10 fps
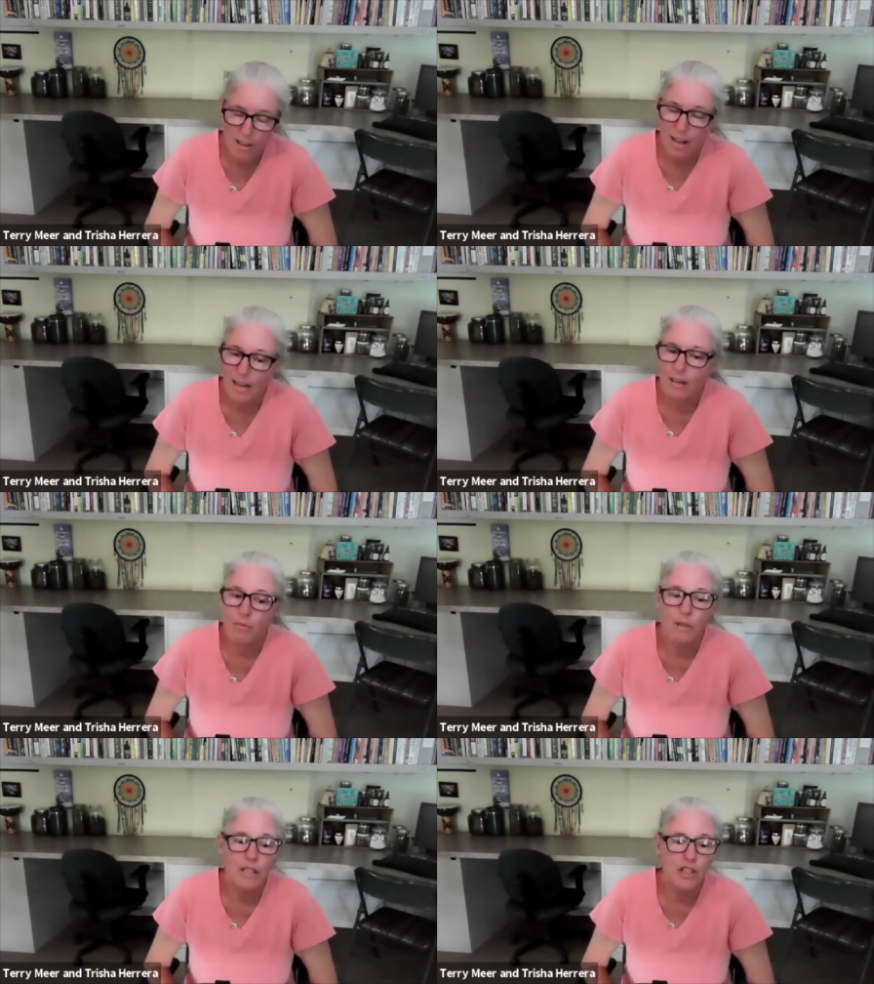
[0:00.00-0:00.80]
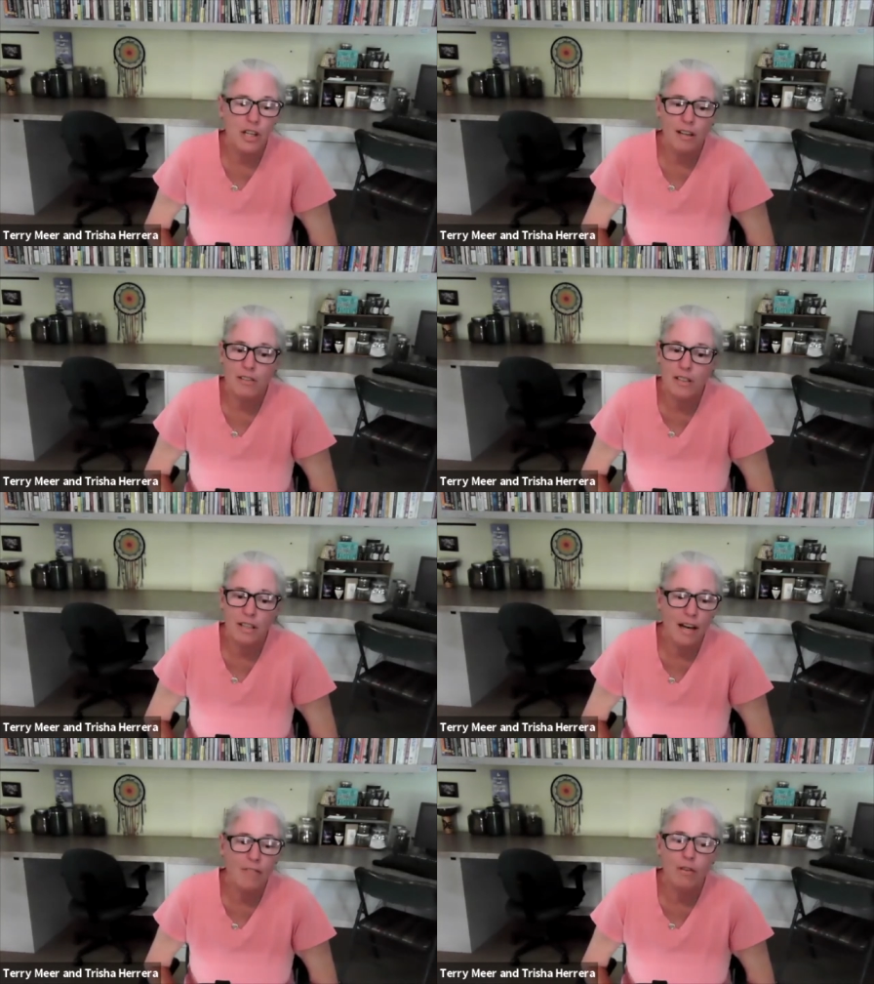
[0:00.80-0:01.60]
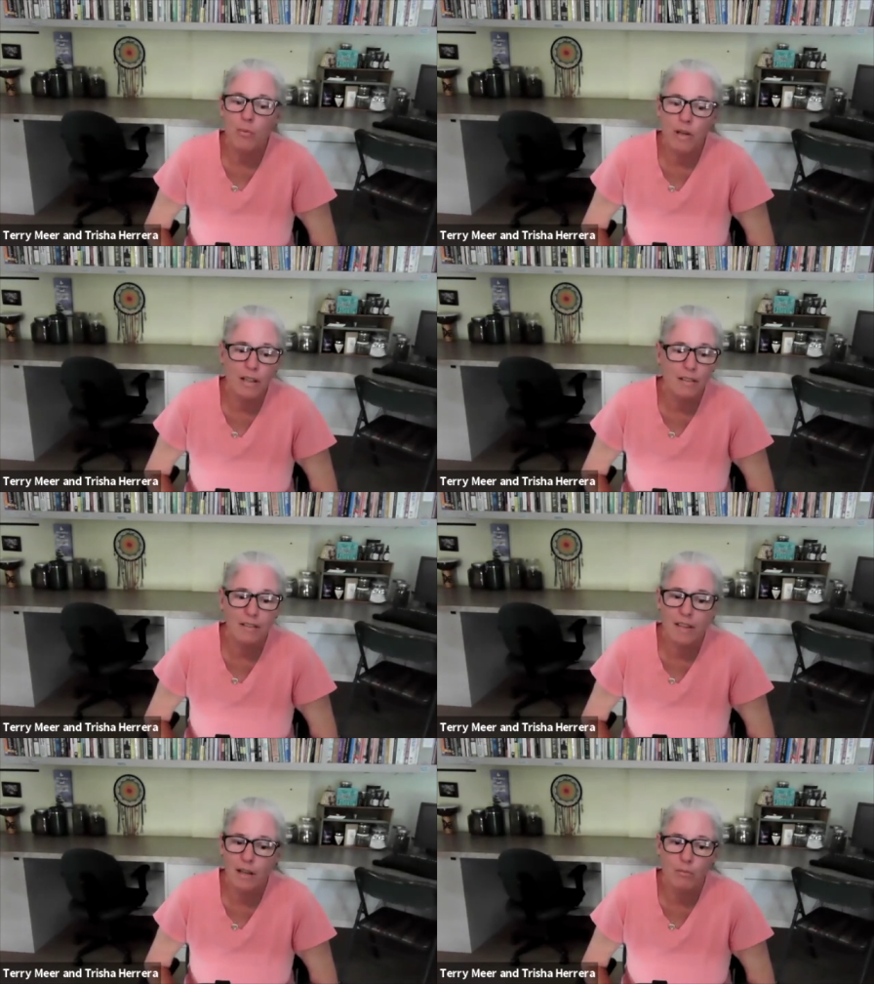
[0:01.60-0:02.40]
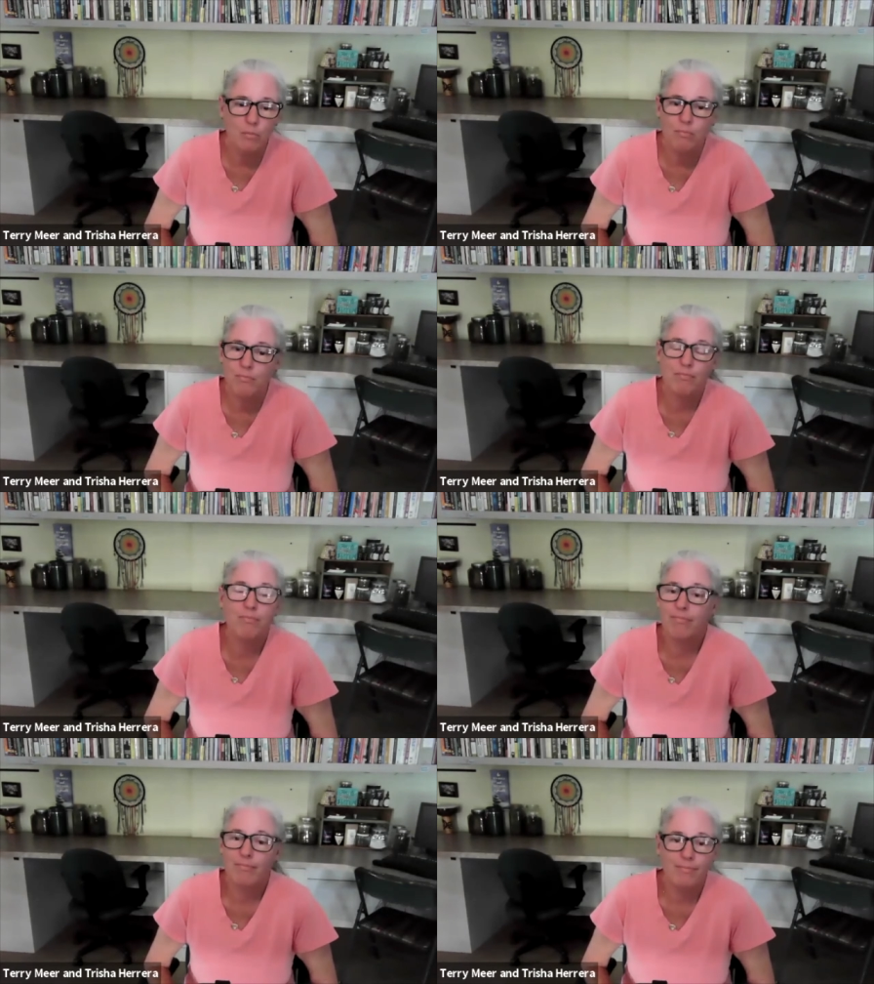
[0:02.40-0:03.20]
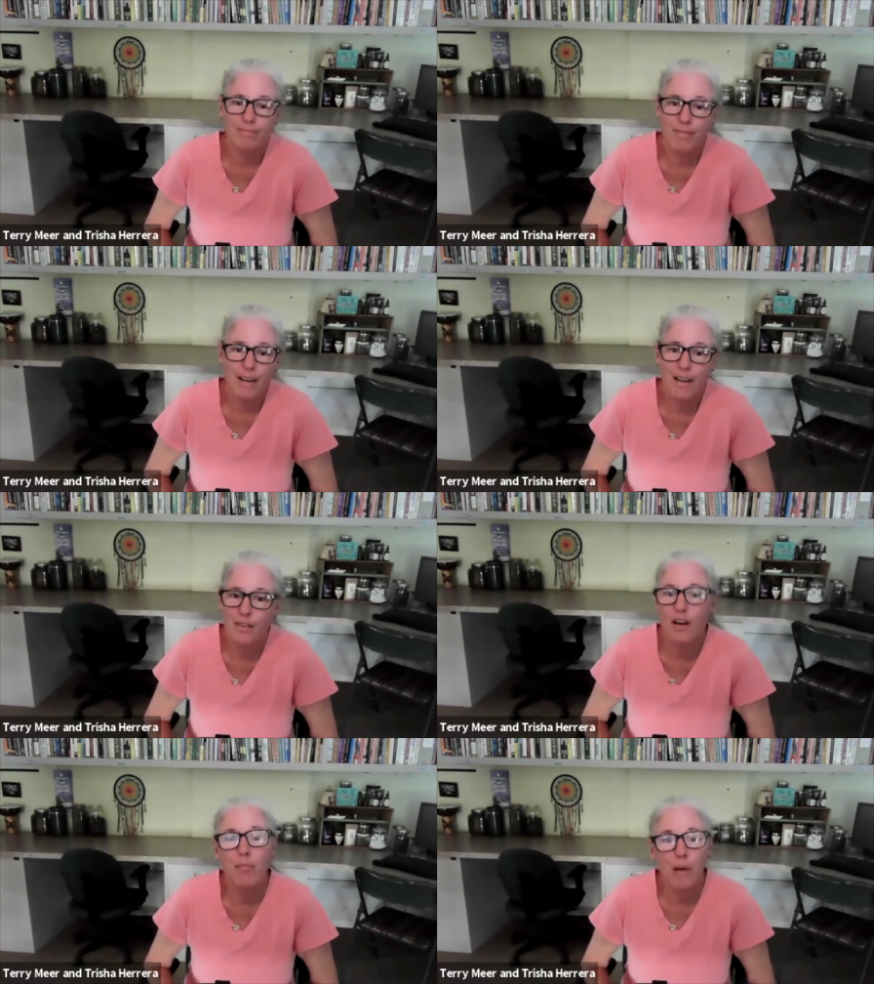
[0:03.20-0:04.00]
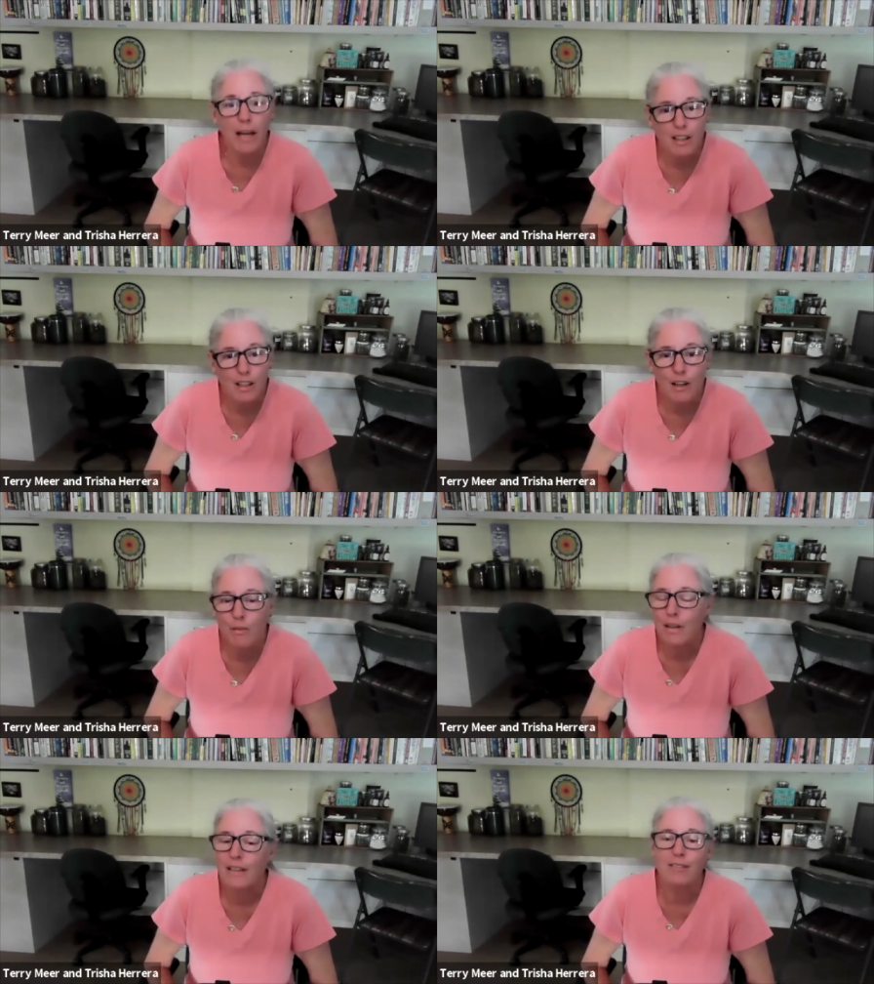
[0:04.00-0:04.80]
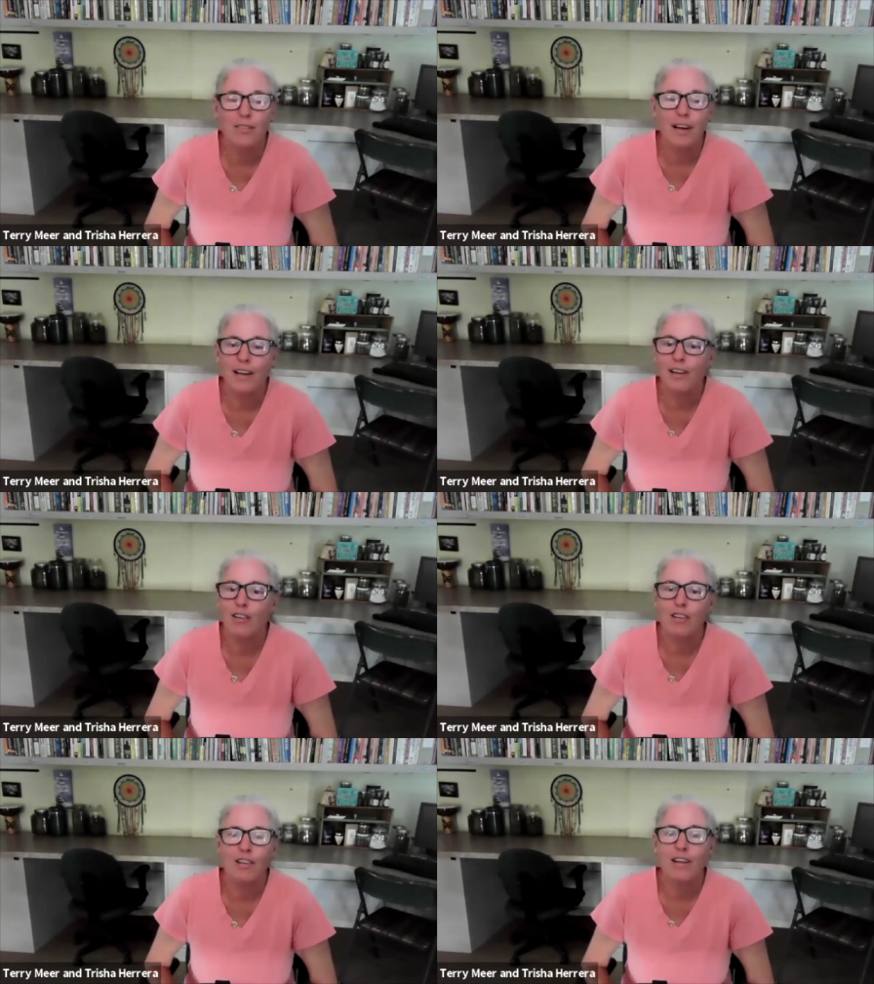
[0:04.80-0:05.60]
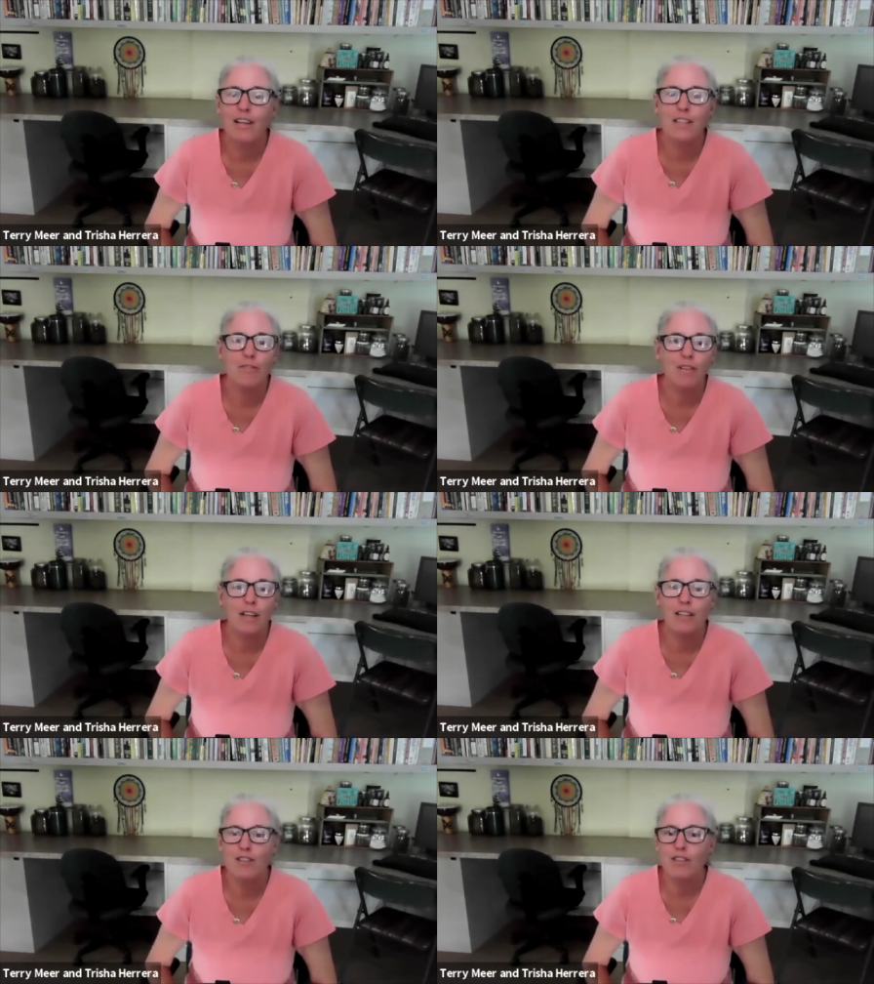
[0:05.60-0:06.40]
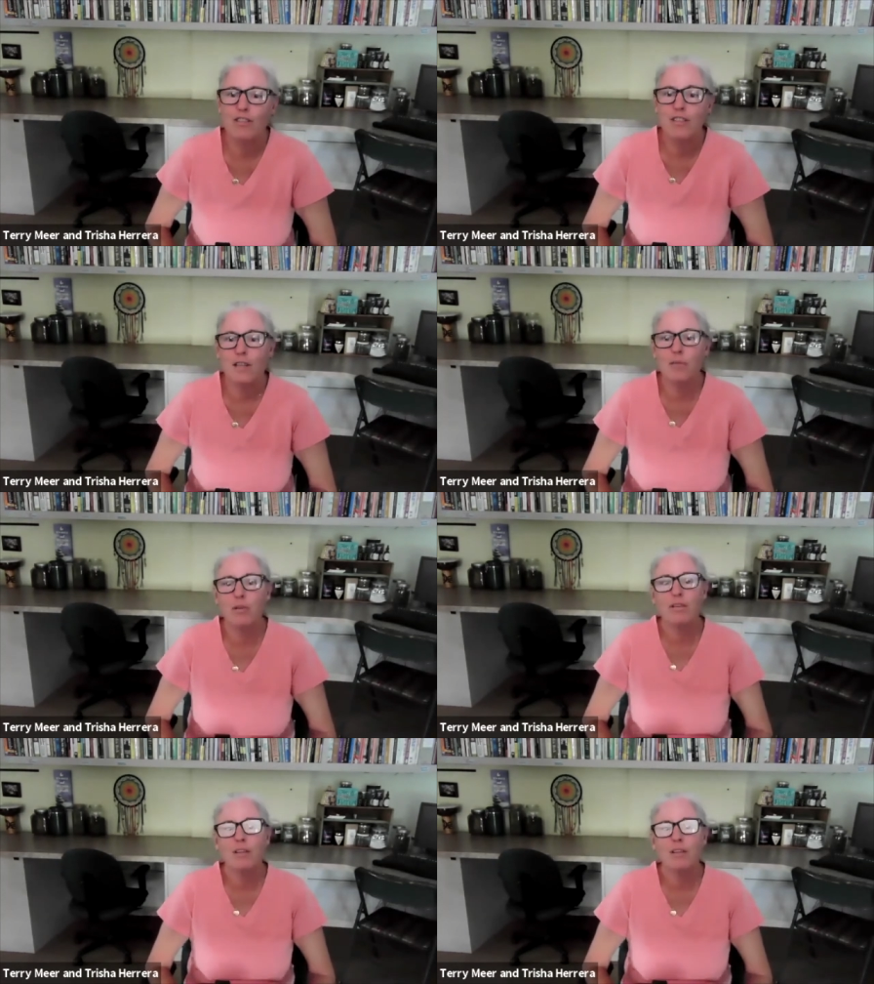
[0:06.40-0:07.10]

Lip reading: I reached out to everyone that I thought might know, and I heard all kinds of answers. They were